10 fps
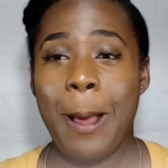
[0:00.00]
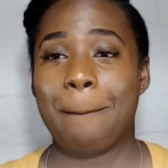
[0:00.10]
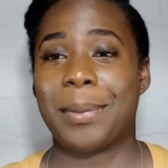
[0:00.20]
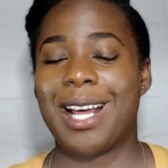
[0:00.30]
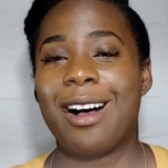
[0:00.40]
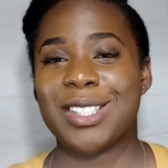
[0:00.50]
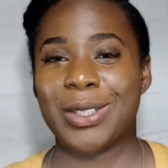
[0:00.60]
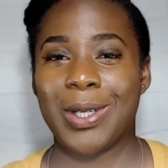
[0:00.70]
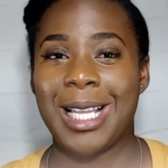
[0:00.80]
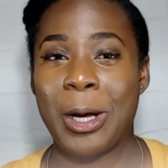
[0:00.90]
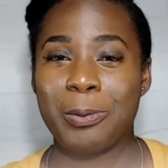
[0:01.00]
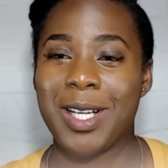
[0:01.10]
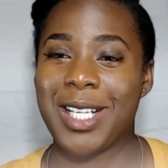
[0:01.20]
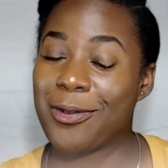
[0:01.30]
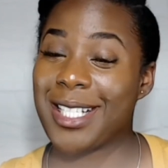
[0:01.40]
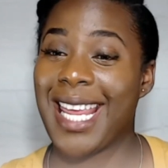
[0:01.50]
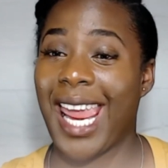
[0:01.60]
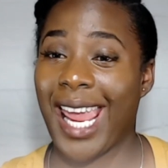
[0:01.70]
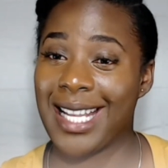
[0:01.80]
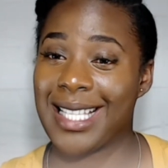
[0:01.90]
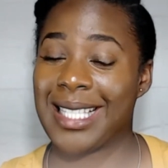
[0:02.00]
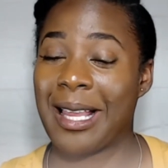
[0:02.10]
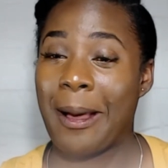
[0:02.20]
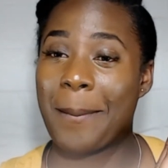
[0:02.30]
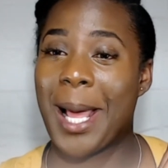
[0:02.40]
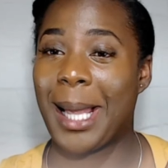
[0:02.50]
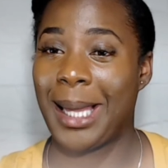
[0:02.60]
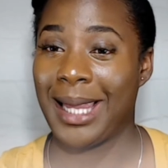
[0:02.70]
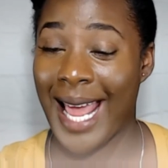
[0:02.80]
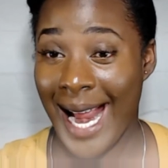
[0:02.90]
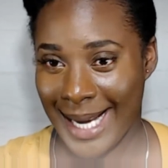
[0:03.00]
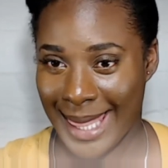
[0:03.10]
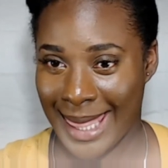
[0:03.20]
but also allowed me to retain some length.